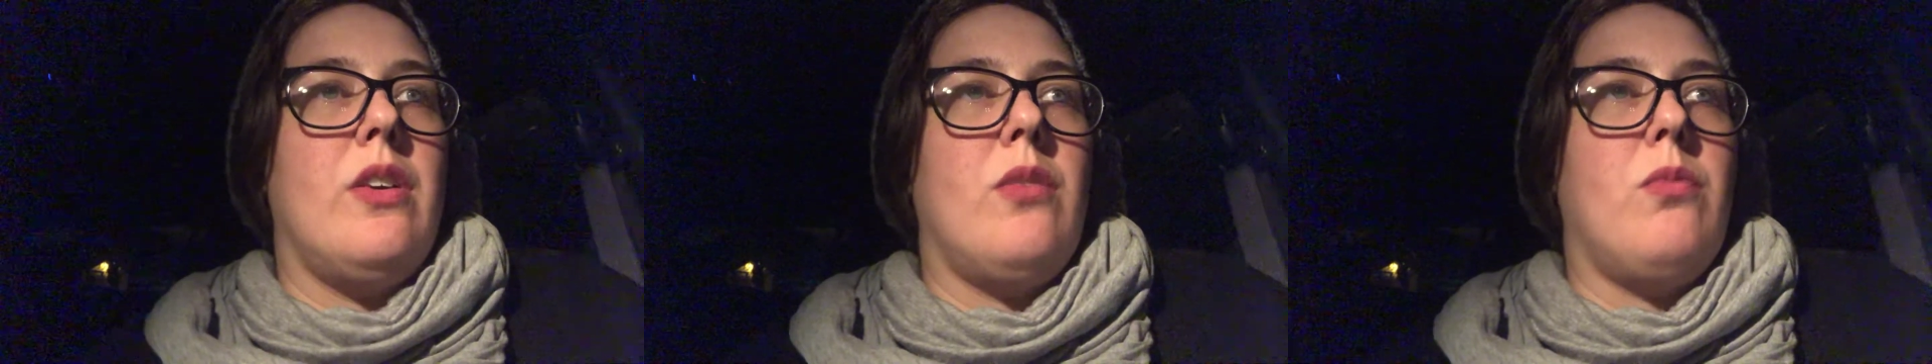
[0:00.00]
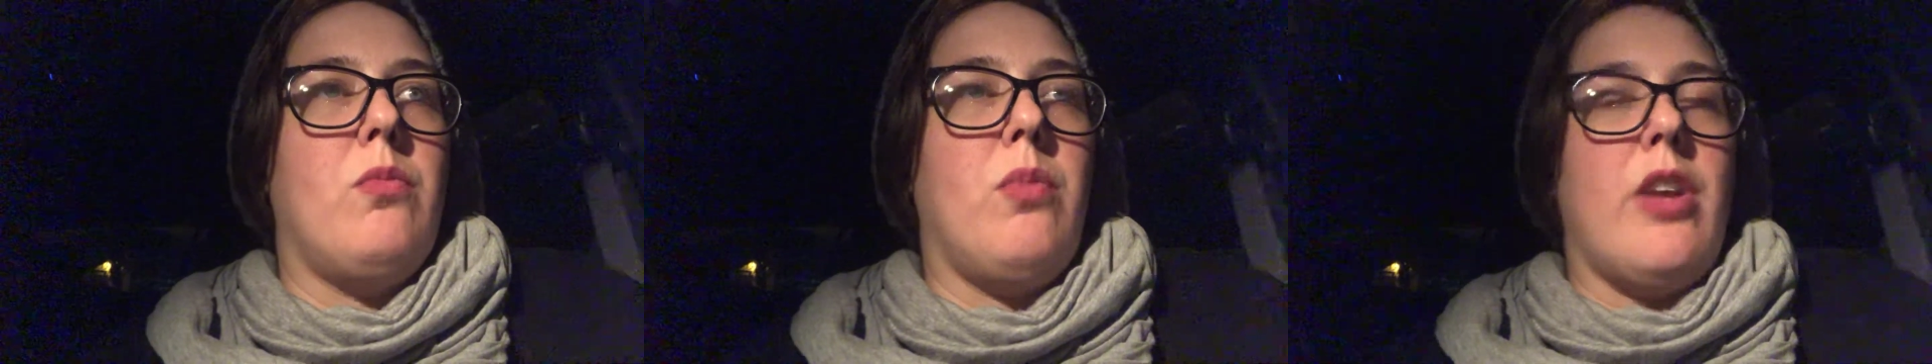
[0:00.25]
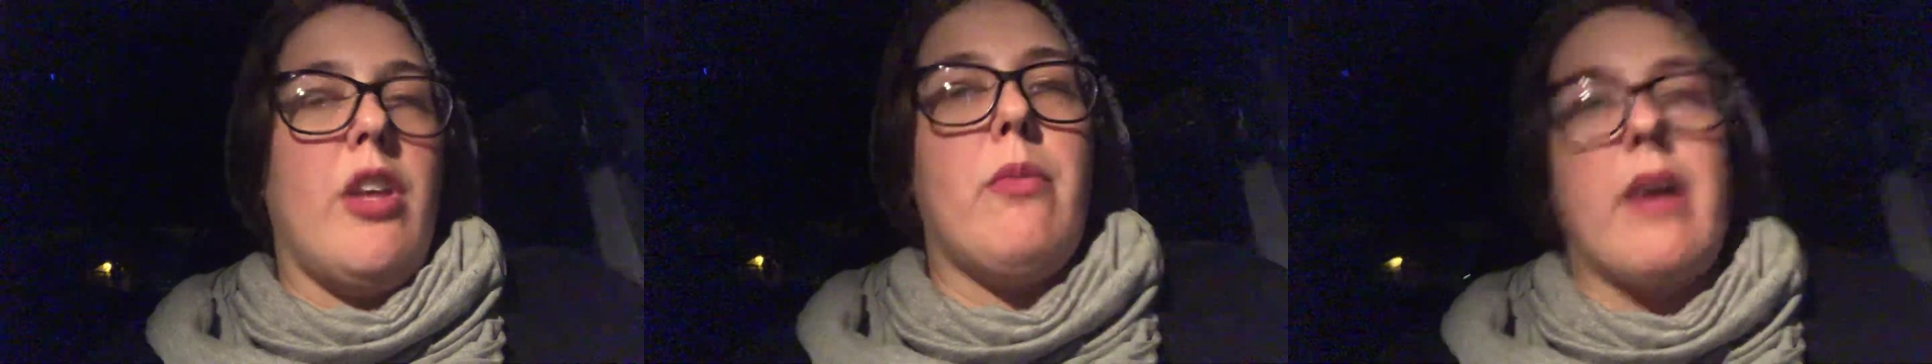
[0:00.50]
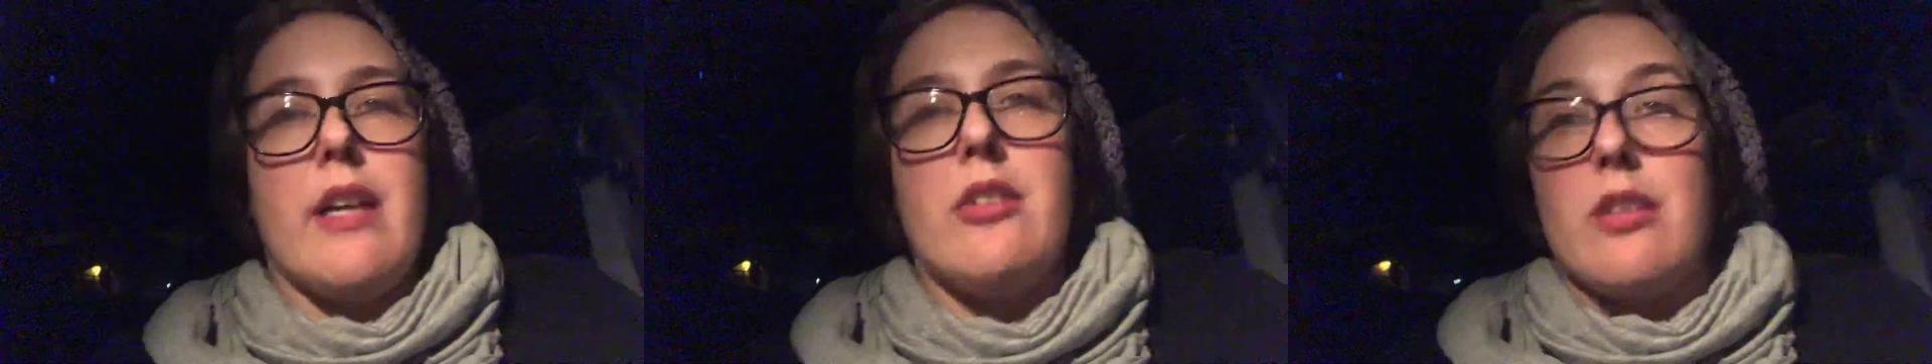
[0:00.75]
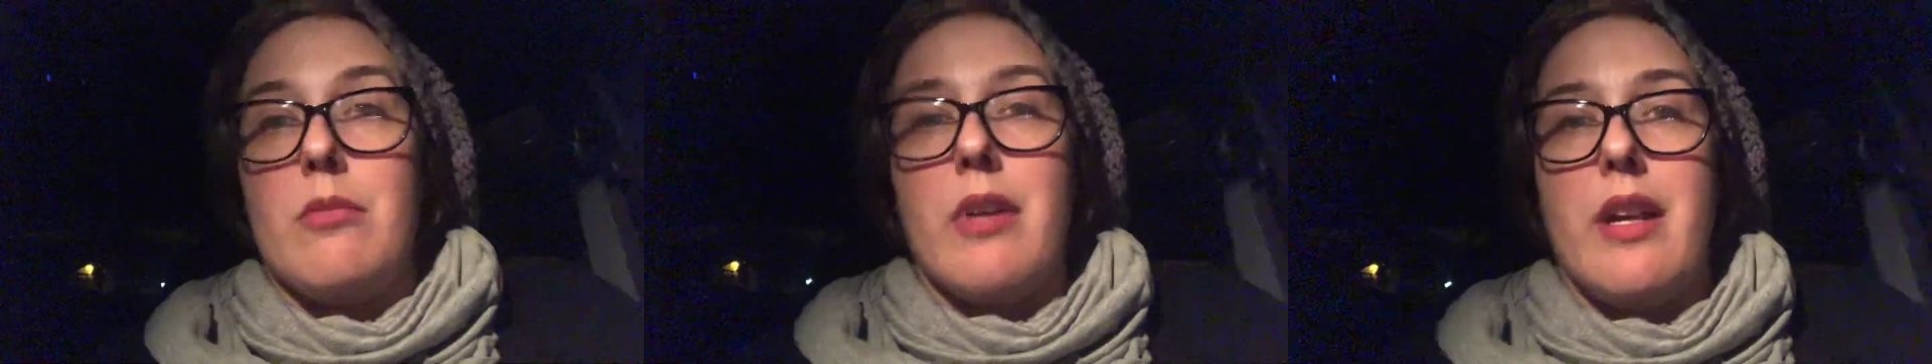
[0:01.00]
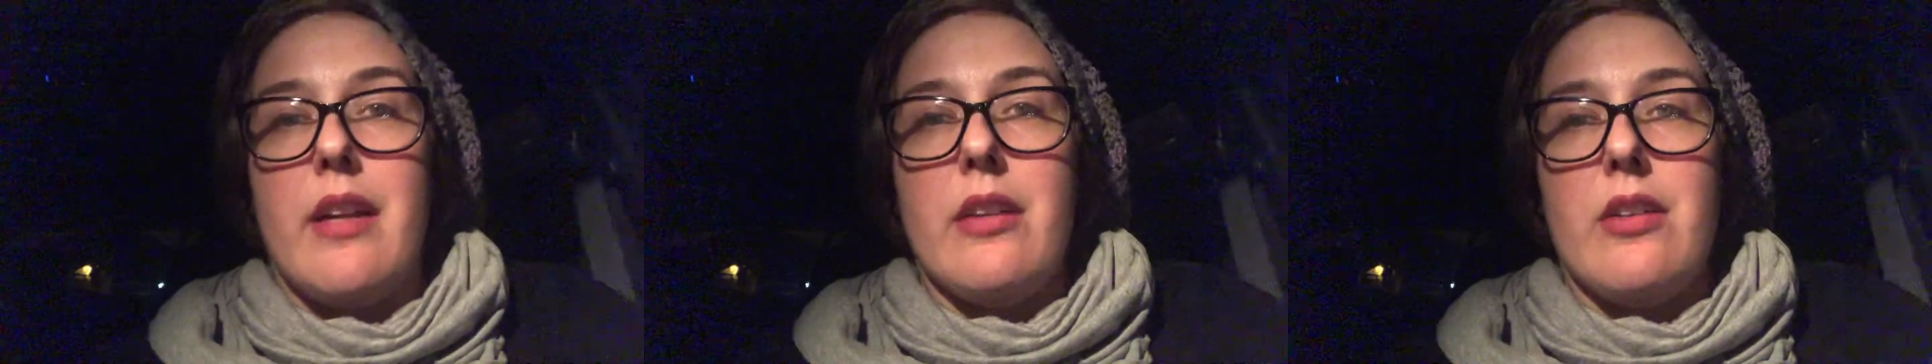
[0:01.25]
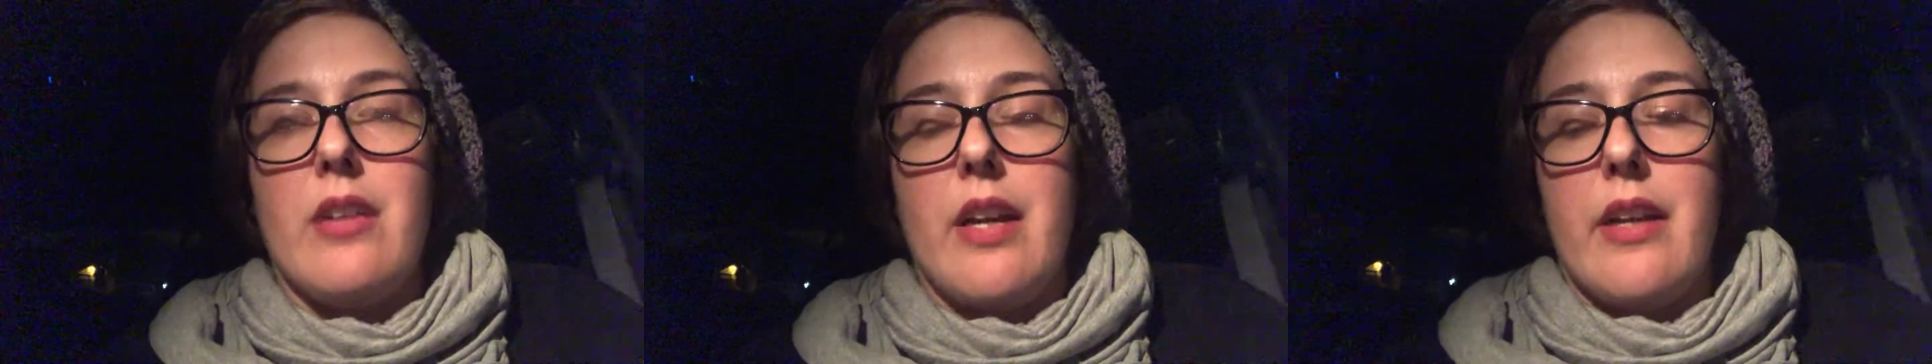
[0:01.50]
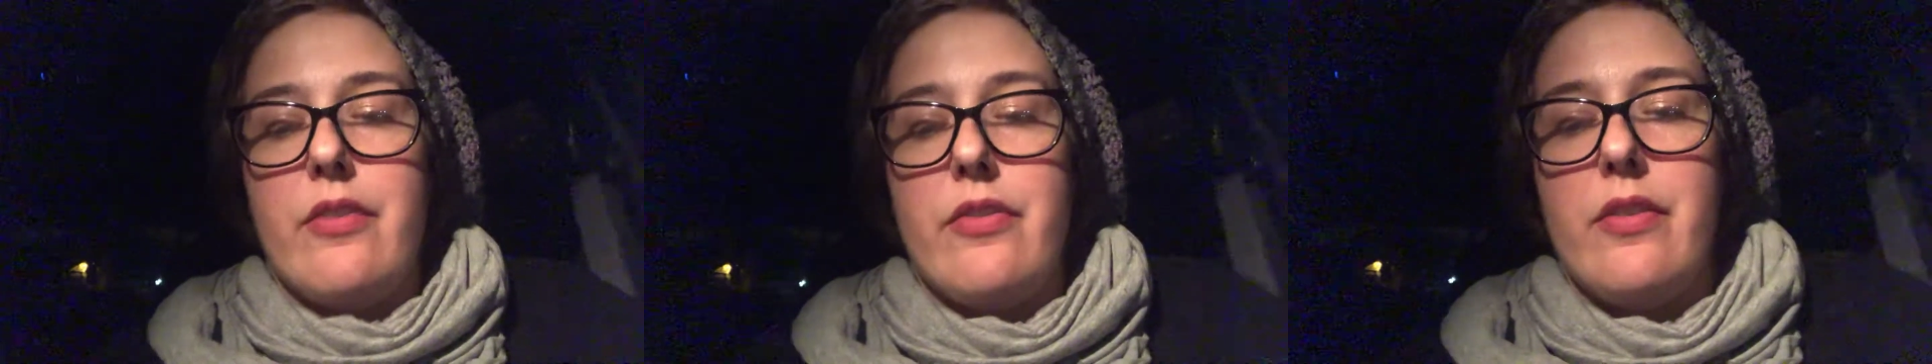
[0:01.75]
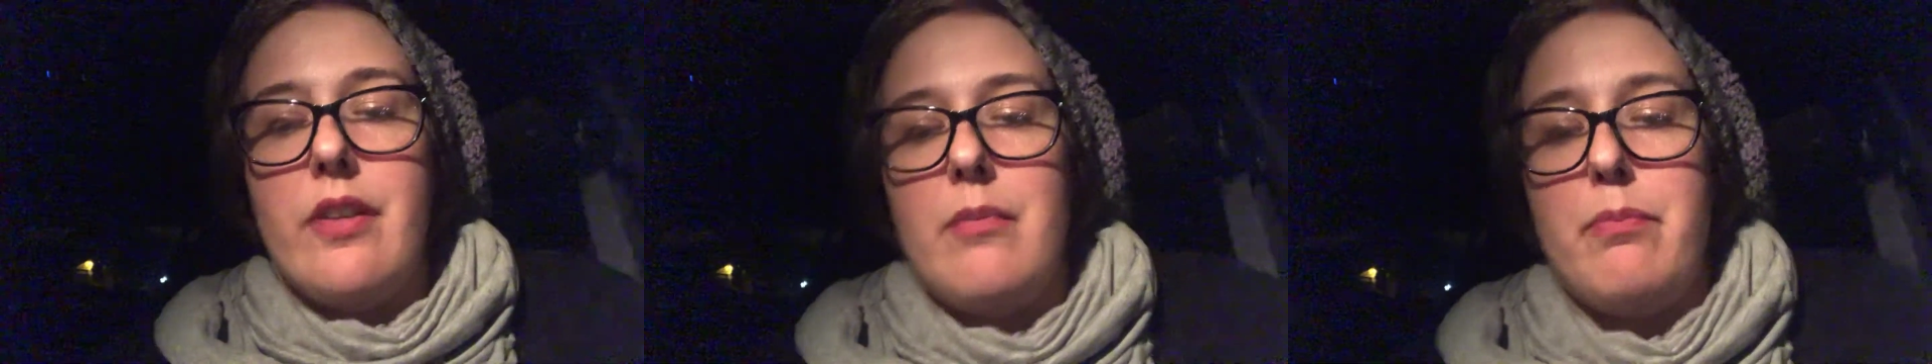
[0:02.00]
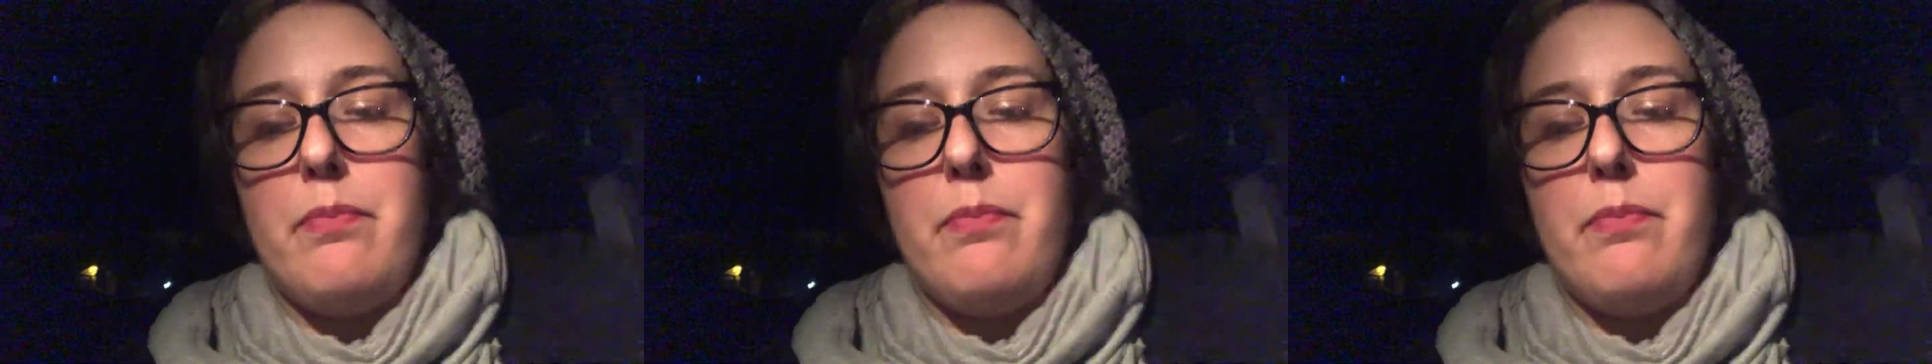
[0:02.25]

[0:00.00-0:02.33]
what you actually want out of your life.